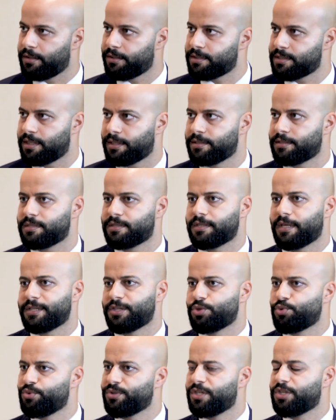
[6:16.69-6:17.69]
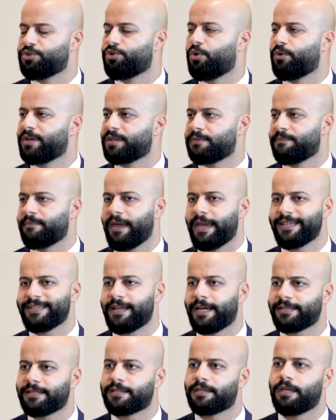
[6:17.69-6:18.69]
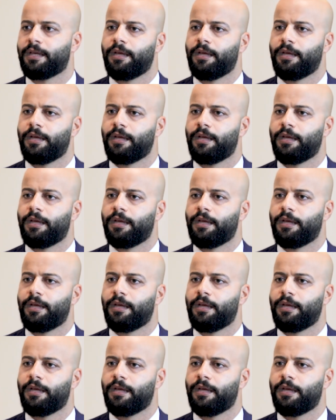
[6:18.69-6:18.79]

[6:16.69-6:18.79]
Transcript: since that 2D drawings may not